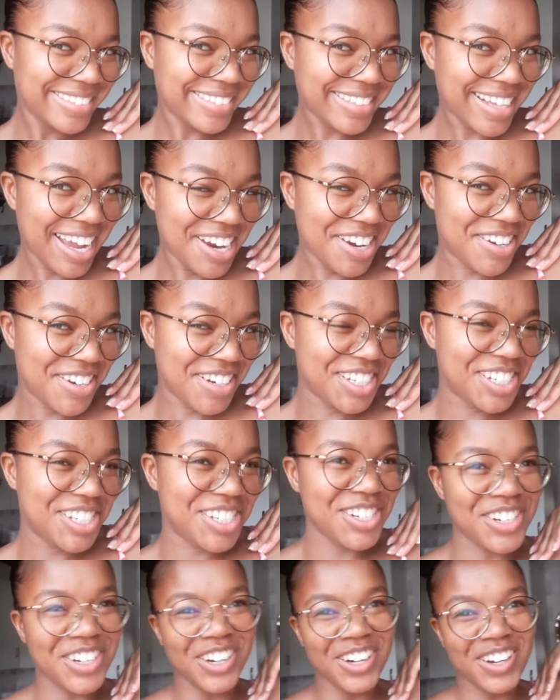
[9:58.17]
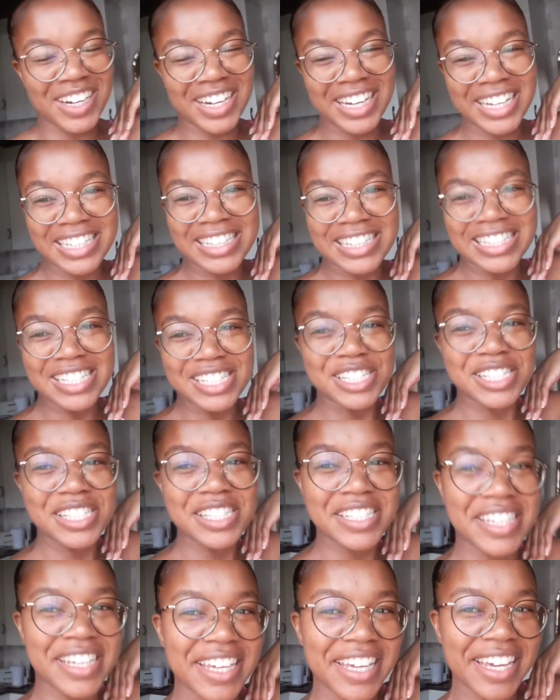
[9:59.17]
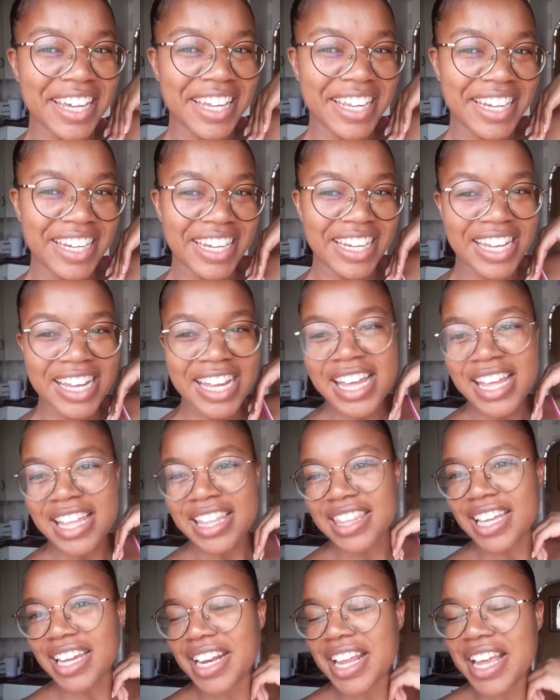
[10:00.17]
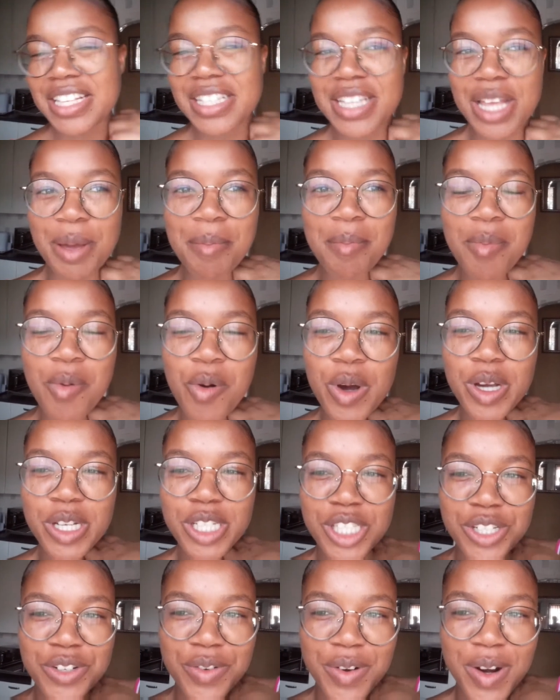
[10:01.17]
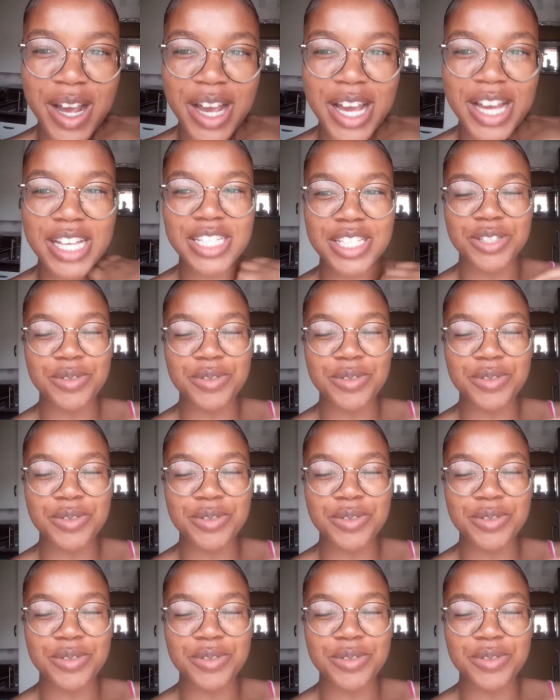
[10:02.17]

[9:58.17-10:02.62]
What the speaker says: I greet you all in the skin that is moisturized